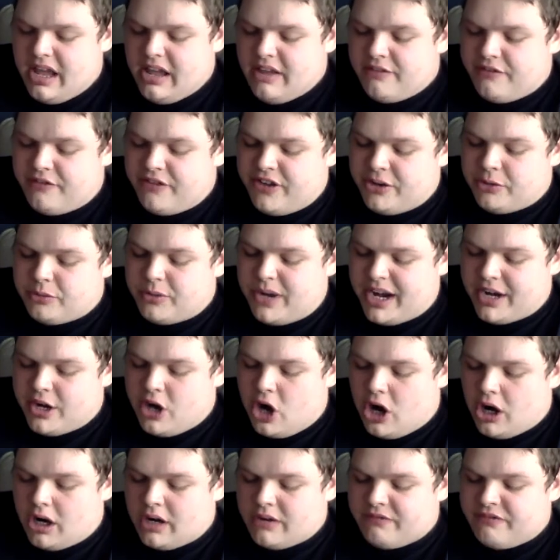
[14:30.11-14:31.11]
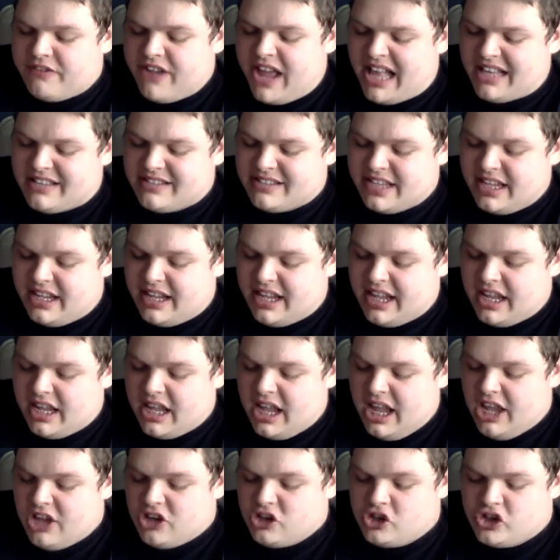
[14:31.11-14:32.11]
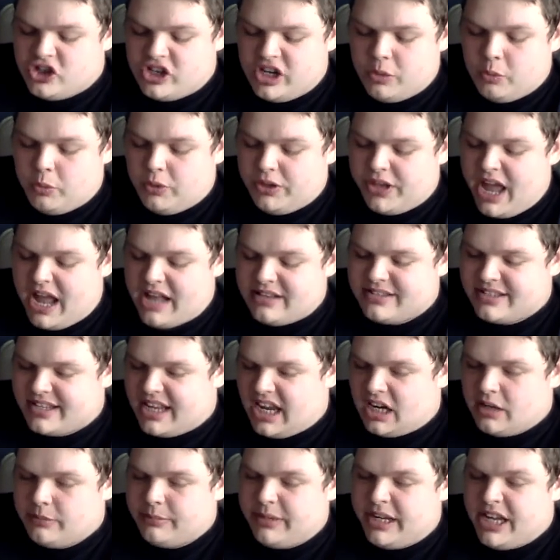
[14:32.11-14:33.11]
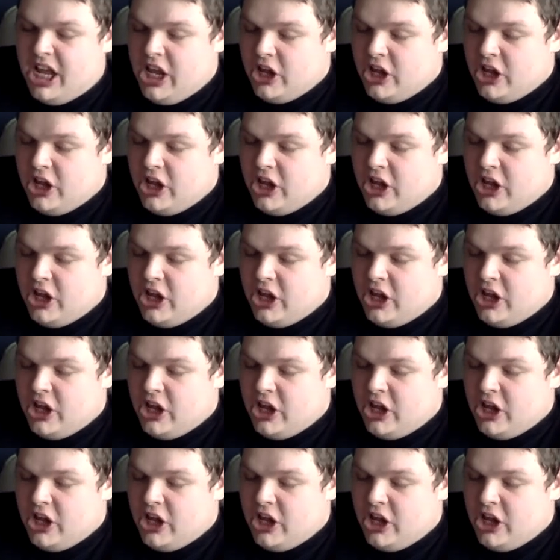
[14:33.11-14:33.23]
Finn ran hard and fast, thinking, "She will not scare me.